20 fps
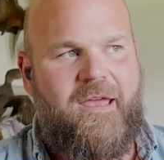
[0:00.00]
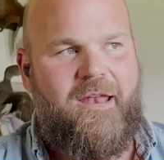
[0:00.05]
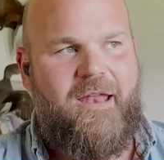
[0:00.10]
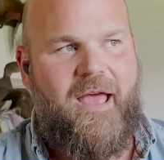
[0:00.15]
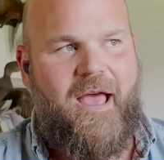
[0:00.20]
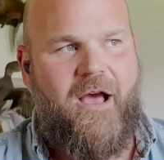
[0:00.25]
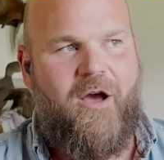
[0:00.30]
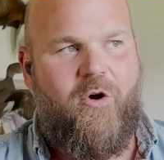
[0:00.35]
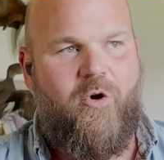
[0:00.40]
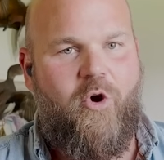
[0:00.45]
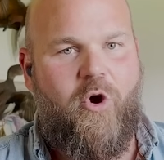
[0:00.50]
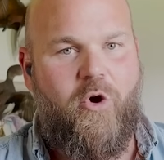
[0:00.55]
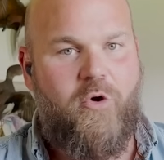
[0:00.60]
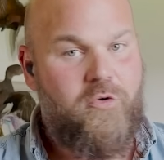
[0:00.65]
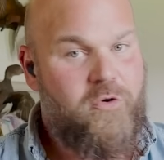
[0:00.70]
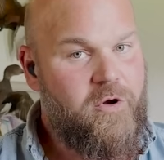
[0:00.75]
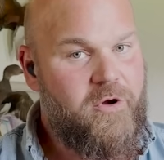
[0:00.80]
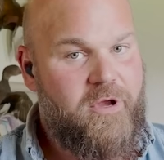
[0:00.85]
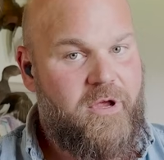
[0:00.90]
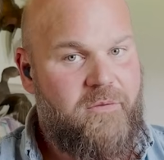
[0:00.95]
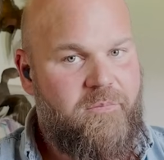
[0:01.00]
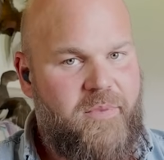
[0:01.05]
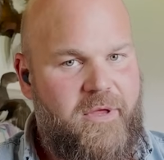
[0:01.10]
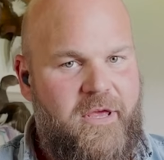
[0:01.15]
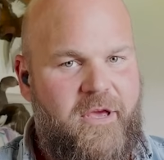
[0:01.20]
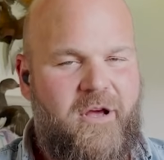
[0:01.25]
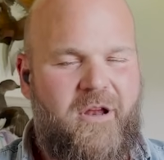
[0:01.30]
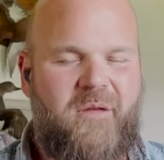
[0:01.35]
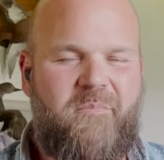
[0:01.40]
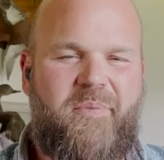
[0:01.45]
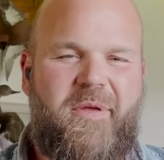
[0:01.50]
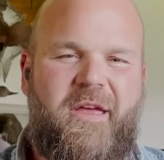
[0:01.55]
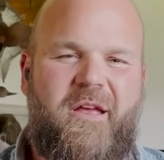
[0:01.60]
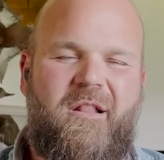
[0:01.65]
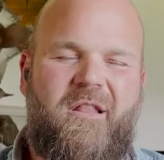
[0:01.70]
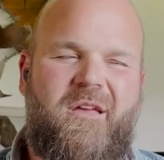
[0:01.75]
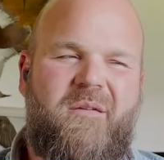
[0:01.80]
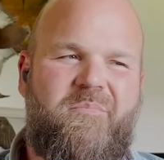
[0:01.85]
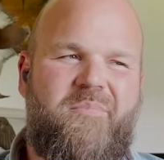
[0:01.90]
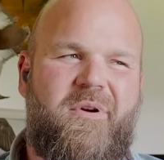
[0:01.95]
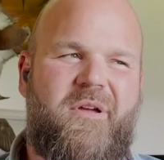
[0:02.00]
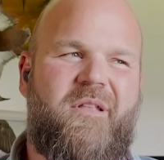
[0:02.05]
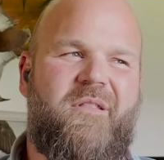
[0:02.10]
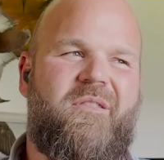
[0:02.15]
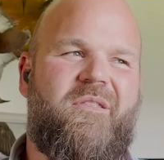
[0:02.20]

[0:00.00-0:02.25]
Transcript: how okra can be unappealing, but